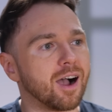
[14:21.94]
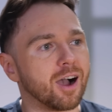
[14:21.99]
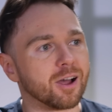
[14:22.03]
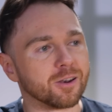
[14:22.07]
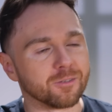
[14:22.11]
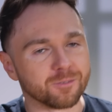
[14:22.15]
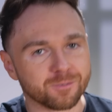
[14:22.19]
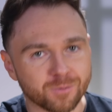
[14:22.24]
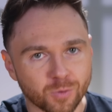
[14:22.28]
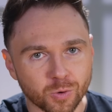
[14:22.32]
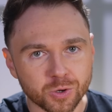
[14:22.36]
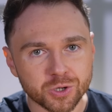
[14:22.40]

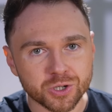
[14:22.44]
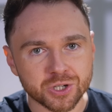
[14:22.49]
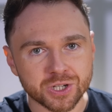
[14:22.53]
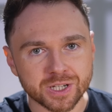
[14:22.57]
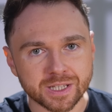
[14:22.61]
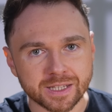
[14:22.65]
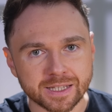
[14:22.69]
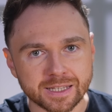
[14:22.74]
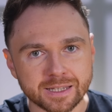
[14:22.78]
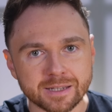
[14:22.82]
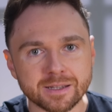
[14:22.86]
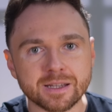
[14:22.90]

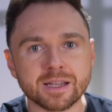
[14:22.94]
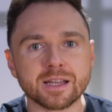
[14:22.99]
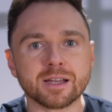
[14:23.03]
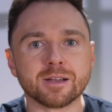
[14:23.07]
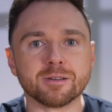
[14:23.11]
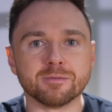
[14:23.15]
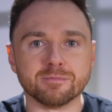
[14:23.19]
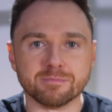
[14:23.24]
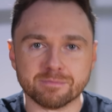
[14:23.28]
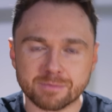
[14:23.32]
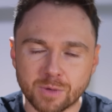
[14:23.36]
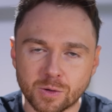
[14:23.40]
Unfortunately,
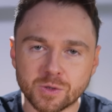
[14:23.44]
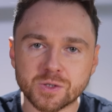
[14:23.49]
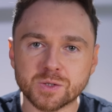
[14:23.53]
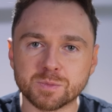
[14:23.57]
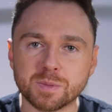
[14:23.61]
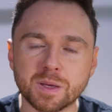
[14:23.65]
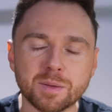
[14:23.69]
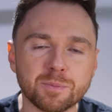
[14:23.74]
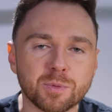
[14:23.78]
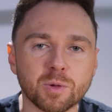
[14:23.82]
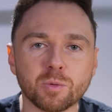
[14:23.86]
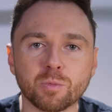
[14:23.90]

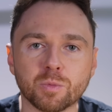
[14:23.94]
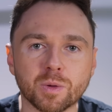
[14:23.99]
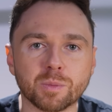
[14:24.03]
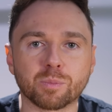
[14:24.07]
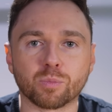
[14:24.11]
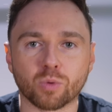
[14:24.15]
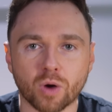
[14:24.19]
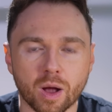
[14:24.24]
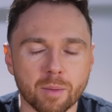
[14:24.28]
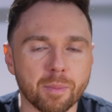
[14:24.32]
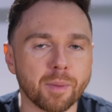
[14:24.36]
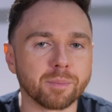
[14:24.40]
most people will
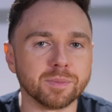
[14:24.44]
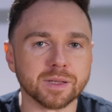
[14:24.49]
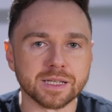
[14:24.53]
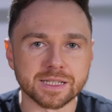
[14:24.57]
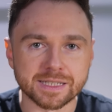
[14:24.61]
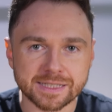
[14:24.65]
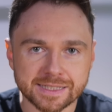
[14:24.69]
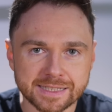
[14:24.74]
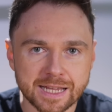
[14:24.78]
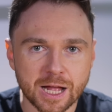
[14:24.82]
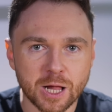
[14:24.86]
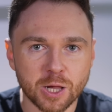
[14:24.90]

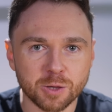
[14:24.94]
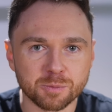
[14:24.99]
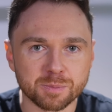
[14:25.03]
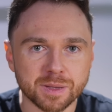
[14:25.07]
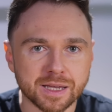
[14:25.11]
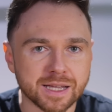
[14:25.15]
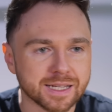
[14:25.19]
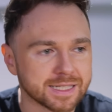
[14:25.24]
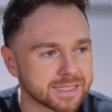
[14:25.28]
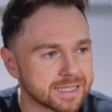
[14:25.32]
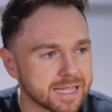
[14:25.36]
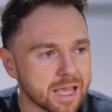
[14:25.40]
probably sell
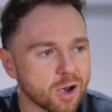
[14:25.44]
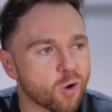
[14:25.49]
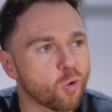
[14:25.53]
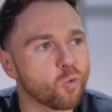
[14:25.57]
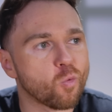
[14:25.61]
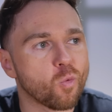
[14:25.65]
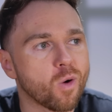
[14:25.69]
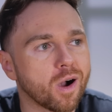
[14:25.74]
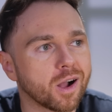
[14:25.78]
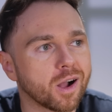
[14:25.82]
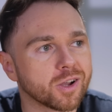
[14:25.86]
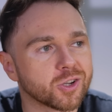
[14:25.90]
because they
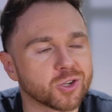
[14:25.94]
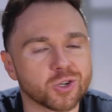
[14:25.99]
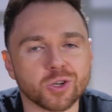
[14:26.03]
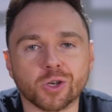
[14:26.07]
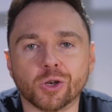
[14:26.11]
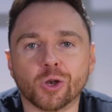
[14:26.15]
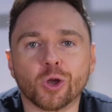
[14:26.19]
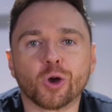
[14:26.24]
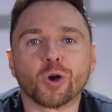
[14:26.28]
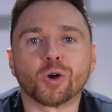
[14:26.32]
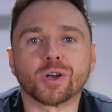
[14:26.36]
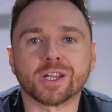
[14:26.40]
don't watch
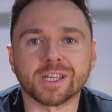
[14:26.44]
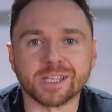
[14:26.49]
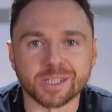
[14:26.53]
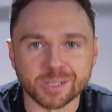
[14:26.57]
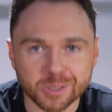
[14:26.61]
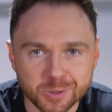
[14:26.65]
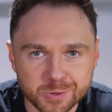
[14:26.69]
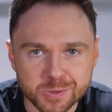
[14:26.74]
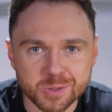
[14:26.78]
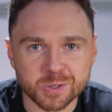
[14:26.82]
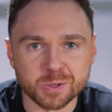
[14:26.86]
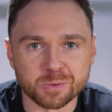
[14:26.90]
nerdy
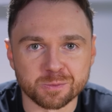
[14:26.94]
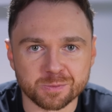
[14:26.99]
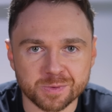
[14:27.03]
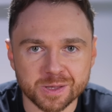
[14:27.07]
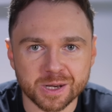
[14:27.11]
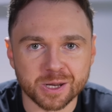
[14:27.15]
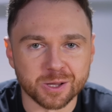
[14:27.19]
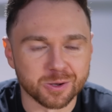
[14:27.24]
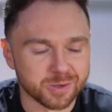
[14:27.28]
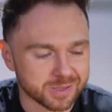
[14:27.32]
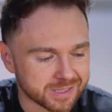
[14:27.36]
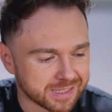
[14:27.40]
YouTube
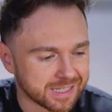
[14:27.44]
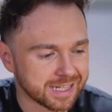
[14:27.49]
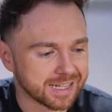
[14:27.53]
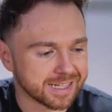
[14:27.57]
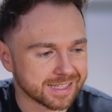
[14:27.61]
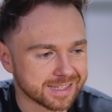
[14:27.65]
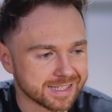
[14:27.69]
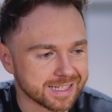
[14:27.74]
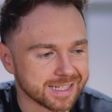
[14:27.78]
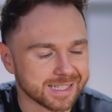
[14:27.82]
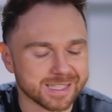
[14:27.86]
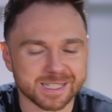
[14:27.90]
videos
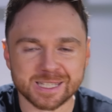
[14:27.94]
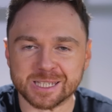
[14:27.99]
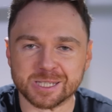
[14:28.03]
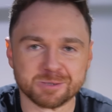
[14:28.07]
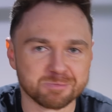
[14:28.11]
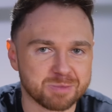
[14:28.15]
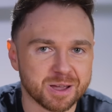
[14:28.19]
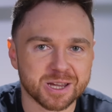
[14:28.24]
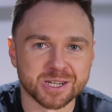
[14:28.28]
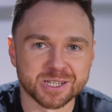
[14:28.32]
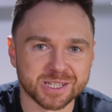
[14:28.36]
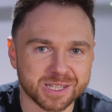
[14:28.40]
like this,
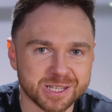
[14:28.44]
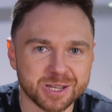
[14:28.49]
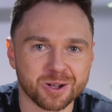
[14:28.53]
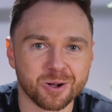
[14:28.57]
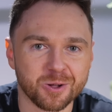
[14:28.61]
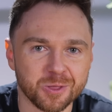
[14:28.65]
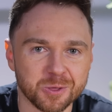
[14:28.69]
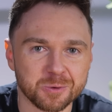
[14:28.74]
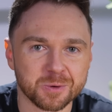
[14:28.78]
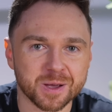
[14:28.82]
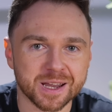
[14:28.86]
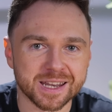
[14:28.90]
especially
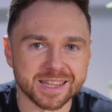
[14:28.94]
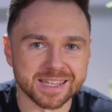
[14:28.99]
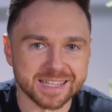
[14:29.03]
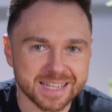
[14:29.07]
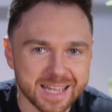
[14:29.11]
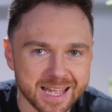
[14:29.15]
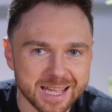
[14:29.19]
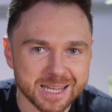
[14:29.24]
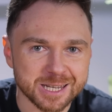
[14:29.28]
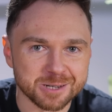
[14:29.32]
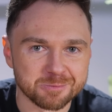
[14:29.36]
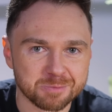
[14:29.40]
all the way to
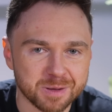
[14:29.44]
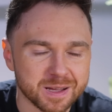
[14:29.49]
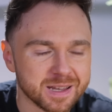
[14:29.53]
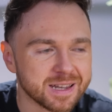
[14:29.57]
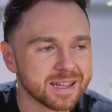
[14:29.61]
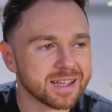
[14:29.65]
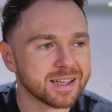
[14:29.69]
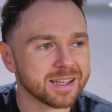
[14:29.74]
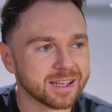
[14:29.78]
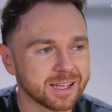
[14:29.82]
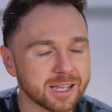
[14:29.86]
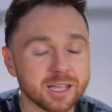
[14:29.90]
the end, but
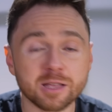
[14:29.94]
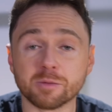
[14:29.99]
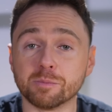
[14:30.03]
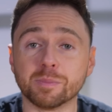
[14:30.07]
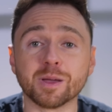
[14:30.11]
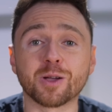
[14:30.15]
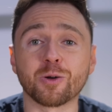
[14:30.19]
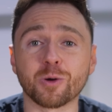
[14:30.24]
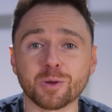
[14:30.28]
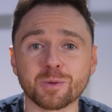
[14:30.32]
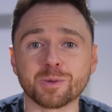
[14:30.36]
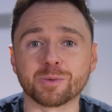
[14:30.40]

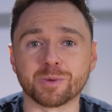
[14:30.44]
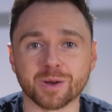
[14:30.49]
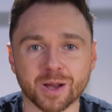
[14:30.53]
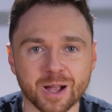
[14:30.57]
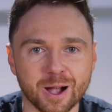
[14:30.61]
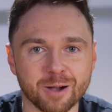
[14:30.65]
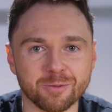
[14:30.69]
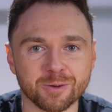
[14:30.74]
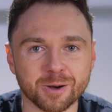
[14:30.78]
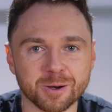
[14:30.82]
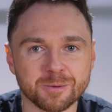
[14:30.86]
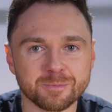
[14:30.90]
Bitcoin will
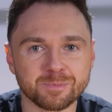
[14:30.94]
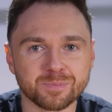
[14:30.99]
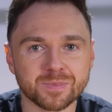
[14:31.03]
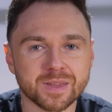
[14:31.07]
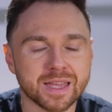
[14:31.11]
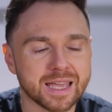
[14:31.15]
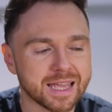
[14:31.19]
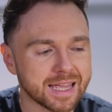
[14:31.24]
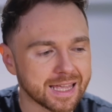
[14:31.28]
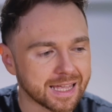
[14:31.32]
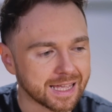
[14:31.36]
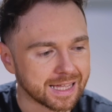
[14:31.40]
recover.
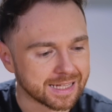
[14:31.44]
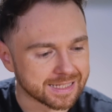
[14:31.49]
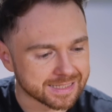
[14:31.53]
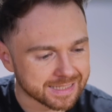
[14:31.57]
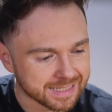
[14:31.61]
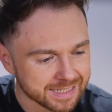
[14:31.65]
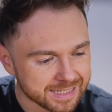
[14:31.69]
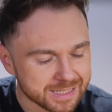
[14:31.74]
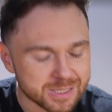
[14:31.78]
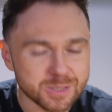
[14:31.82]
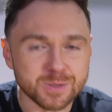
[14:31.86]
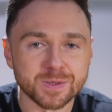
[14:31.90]
And it's
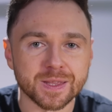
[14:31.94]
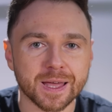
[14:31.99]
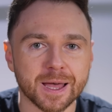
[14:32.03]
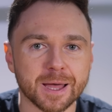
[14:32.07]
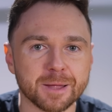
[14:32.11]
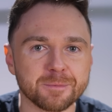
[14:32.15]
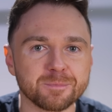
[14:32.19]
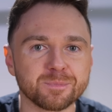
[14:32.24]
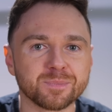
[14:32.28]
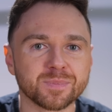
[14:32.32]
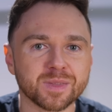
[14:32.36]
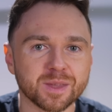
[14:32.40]
gonna do
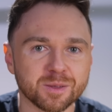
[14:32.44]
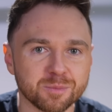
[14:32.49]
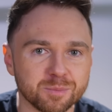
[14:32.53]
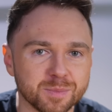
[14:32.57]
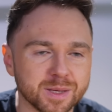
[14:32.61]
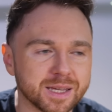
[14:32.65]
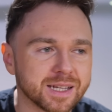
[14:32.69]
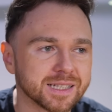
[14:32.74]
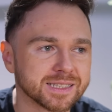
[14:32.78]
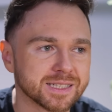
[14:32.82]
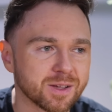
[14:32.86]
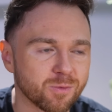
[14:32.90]
that
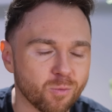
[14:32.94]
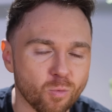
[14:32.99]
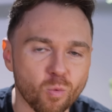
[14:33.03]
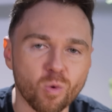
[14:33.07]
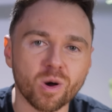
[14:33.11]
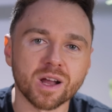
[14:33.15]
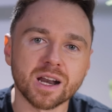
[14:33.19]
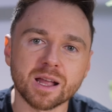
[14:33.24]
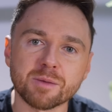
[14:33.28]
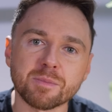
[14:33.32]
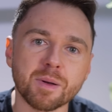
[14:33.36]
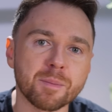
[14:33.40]
because of
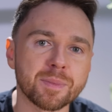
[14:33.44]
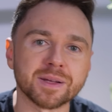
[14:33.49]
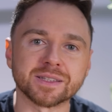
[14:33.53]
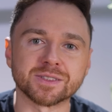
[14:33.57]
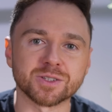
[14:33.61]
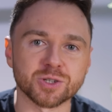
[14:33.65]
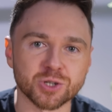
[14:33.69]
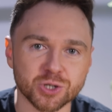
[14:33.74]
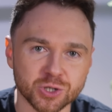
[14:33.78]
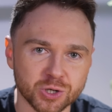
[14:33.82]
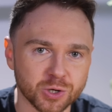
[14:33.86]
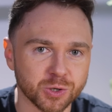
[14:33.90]
what I'm about
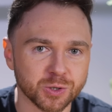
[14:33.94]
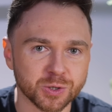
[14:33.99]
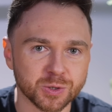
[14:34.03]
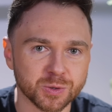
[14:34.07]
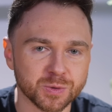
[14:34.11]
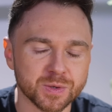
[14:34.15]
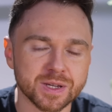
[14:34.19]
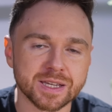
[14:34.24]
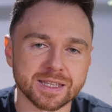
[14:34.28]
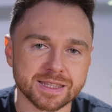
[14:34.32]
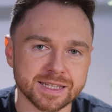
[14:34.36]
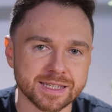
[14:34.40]
to show
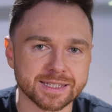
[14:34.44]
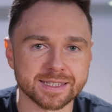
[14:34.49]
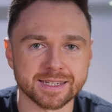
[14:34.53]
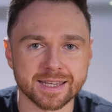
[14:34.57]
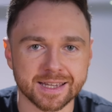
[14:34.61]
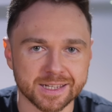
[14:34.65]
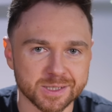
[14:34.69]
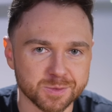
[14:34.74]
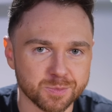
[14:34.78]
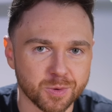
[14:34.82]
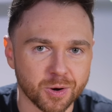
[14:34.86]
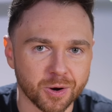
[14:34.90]
you in this
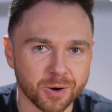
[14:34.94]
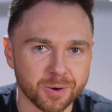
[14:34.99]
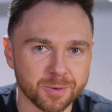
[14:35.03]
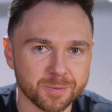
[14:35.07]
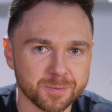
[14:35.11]
next part.